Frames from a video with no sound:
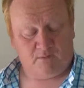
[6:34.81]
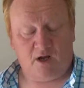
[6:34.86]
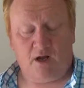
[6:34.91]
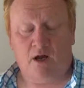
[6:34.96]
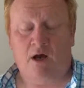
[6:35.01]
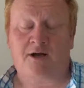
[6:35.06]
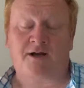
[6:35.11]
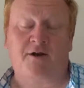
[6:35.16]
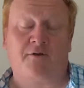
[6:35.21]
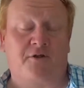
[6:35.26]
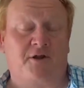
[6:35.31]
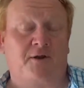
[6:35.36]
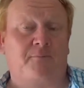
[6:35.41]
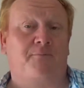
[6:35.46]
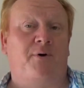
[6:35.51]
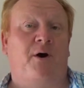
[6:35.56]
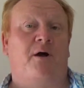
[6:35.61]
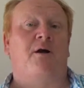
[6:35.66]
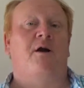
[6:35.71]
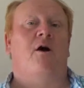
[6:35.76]
I don't think
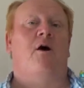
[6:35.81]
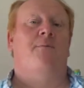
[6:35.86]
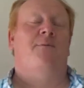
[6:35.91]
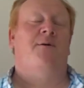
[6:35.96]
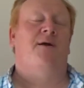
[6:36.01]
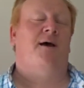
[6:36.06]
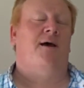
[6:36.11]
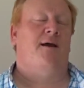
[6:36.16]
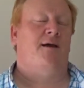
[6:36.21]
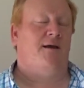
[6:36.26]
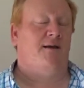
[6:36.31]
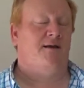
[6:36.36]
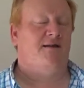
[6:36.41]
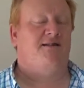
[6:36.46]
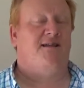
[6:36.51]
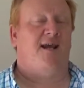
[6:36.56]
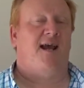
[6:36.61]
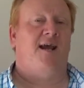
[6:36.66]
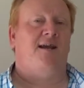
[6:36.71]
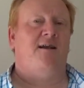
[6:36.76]
Punk IPA
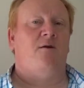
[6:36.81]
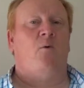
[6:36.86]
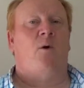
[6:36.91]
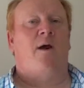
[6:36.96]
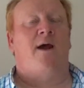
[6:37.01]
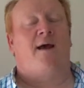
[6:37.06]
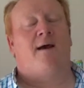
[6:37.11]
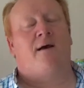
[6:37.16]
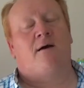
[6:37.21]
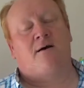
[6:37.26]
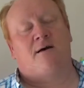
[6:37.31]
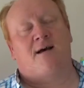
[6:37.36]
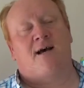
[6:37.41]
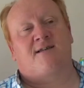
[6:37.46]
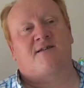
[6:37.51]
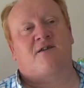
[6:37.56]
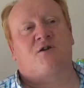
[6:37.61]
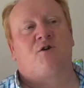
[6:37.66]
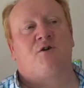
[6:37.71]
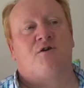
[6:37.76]
is anywhere
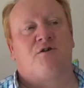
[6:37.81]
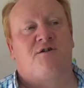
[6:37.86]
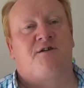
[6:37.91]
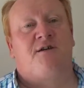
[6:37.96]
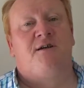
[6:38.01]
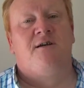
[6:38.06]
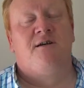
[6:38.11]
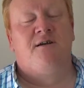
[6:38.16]
as good